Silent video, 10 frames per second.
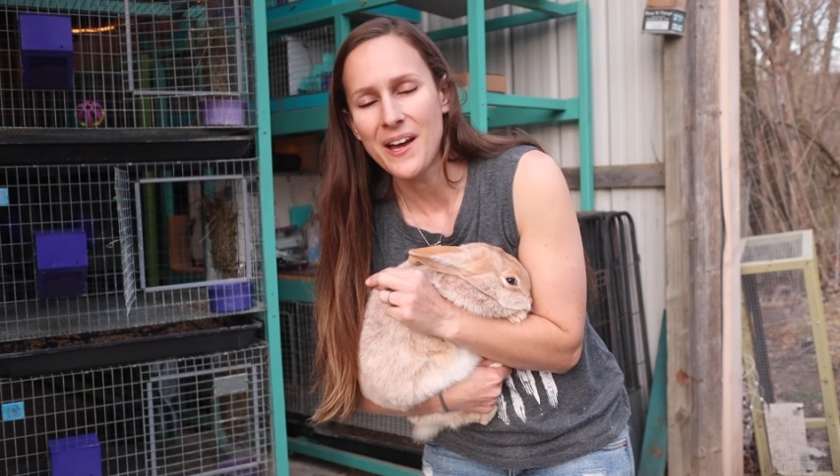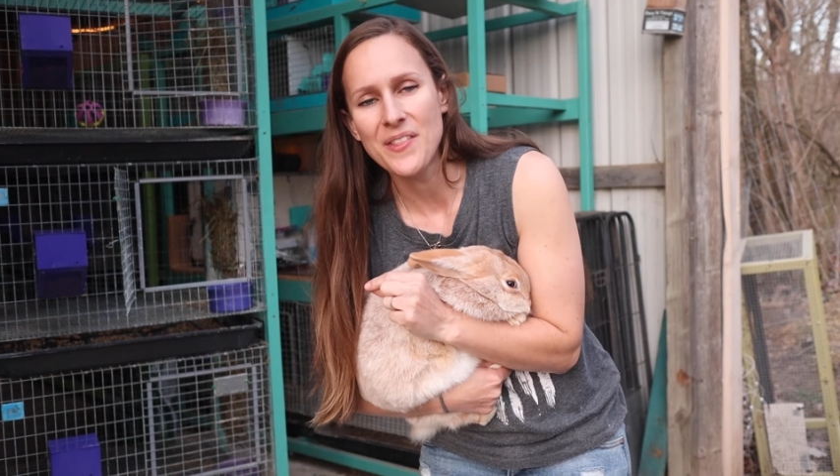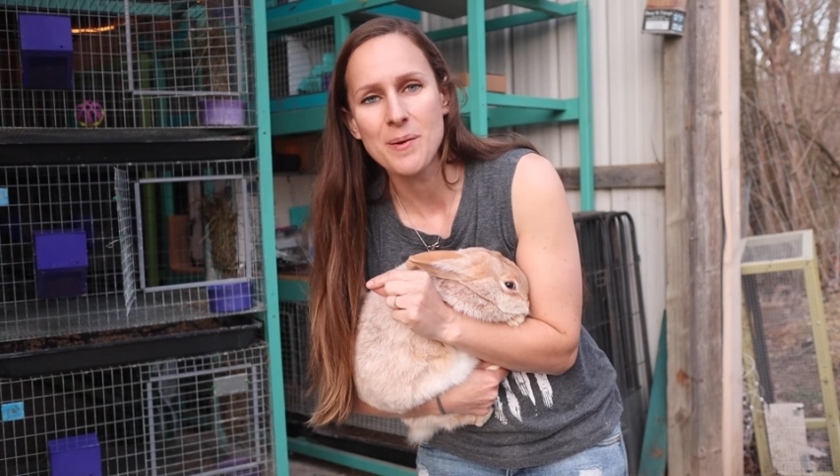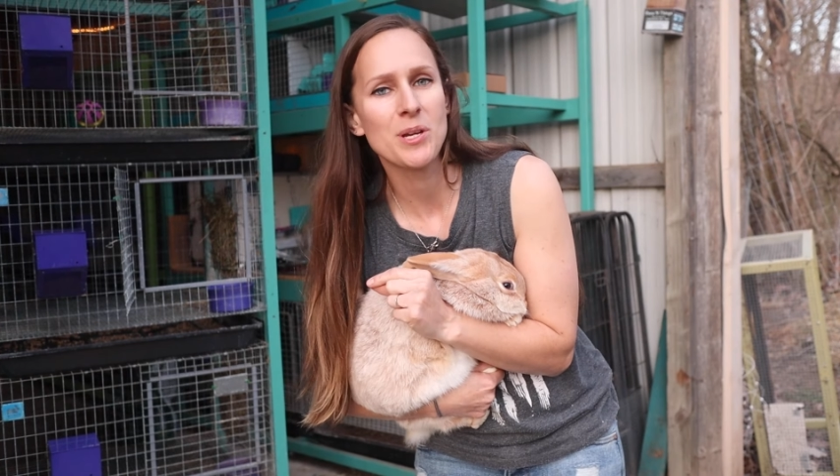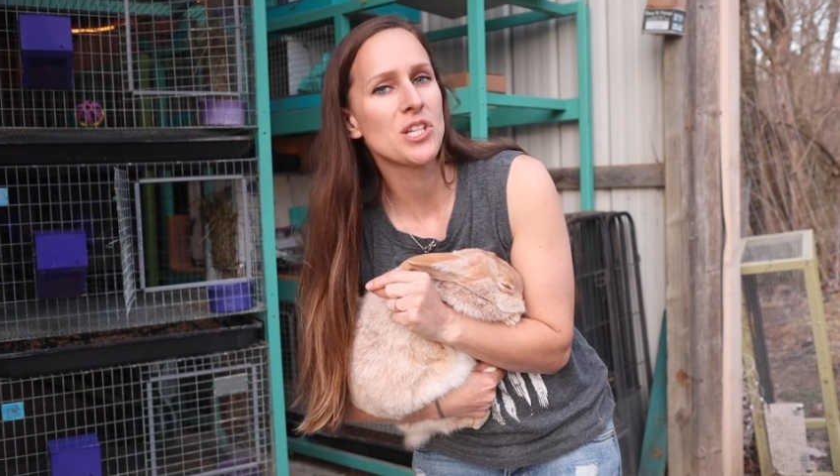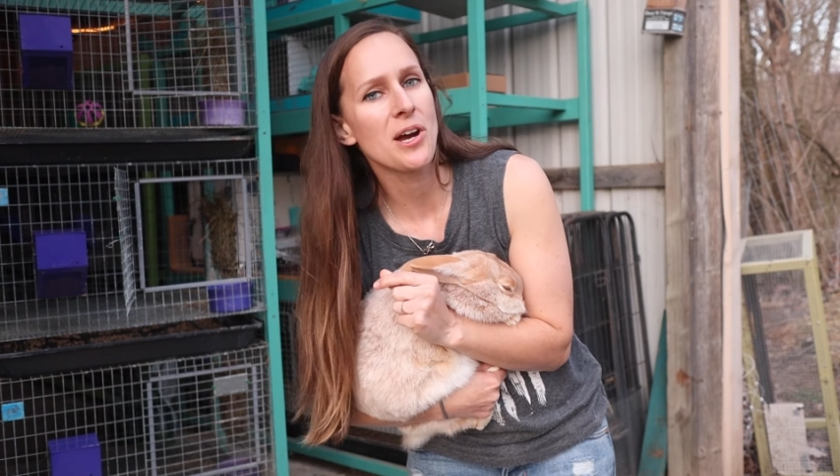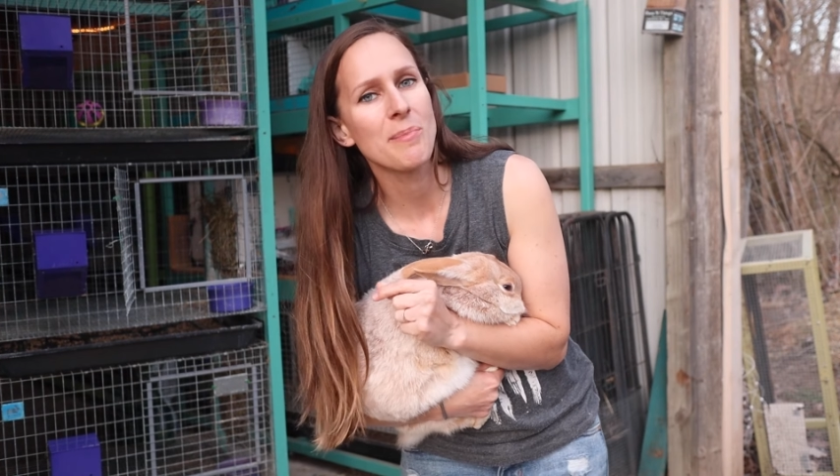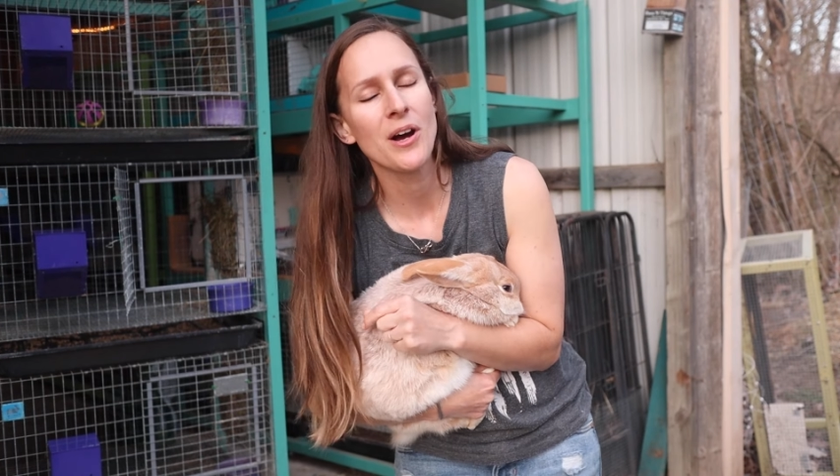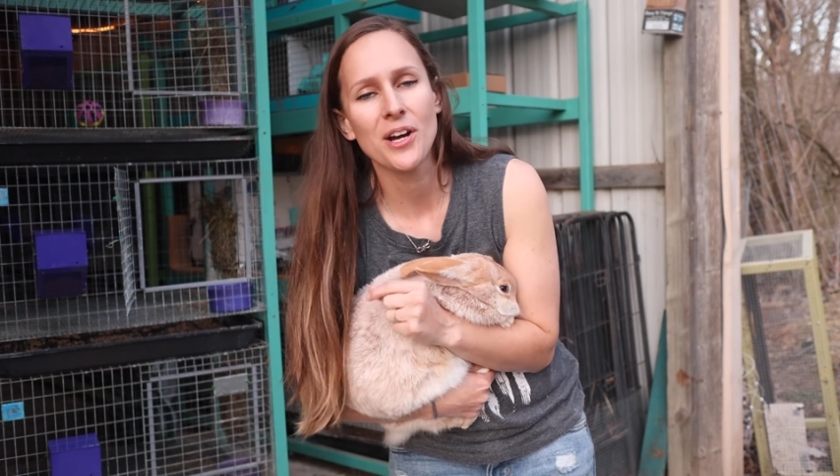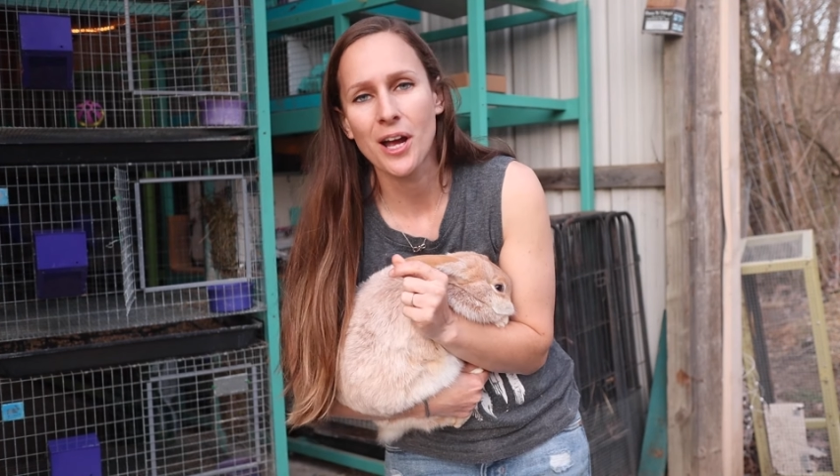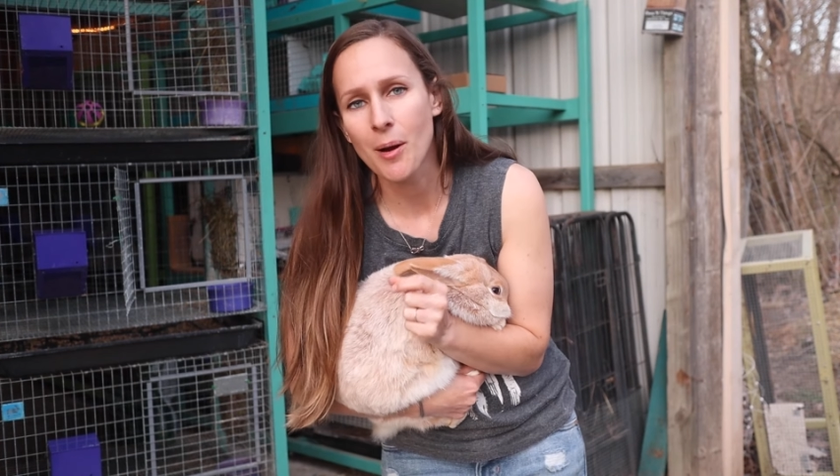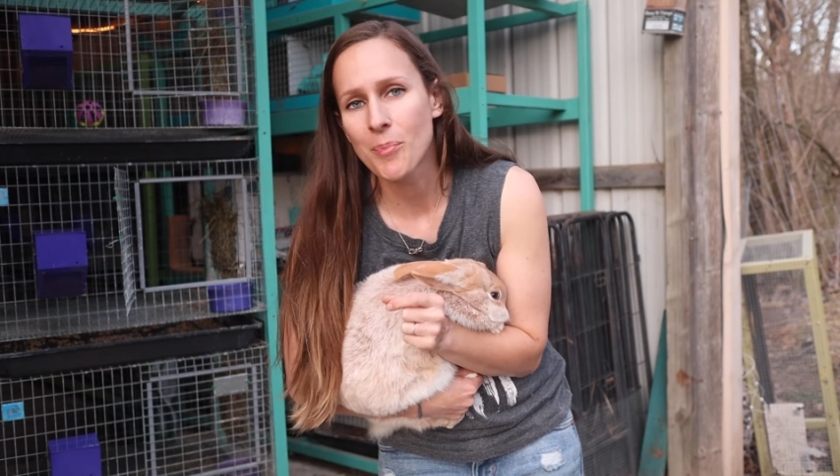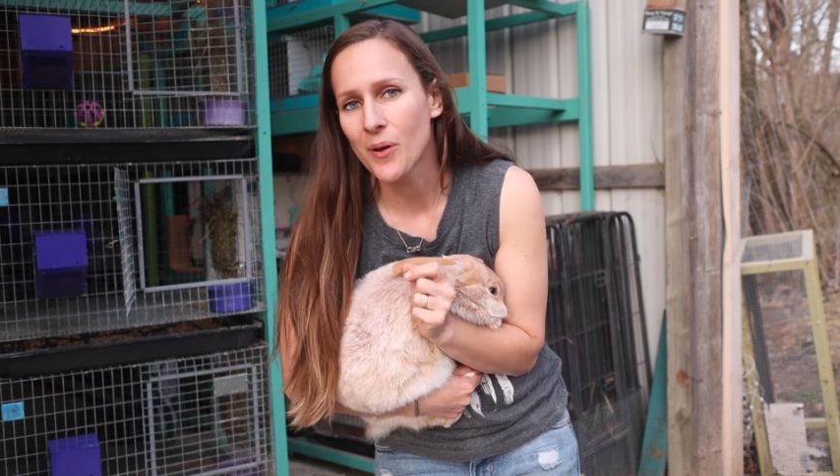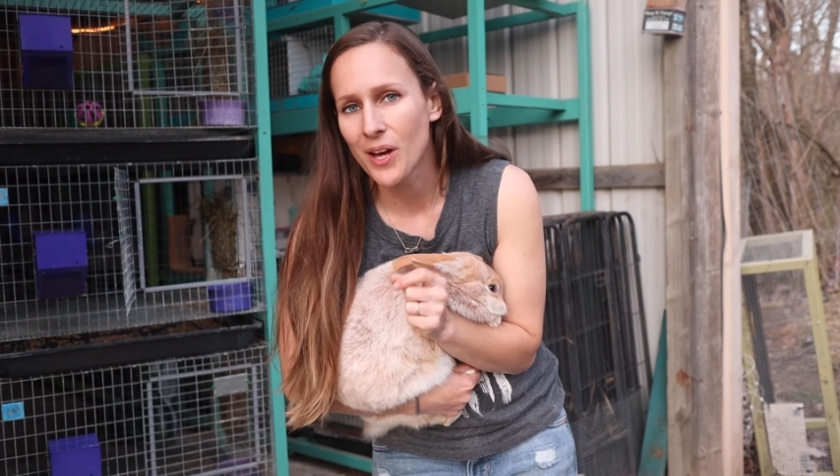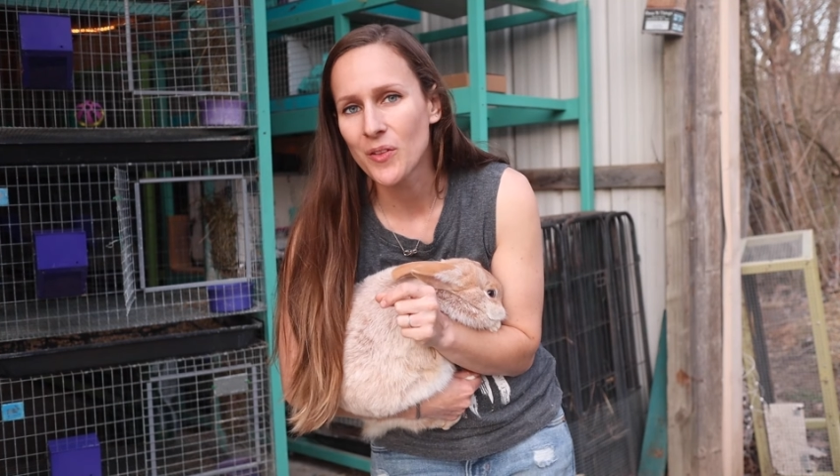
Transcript: and then I'm gonna talk about a couple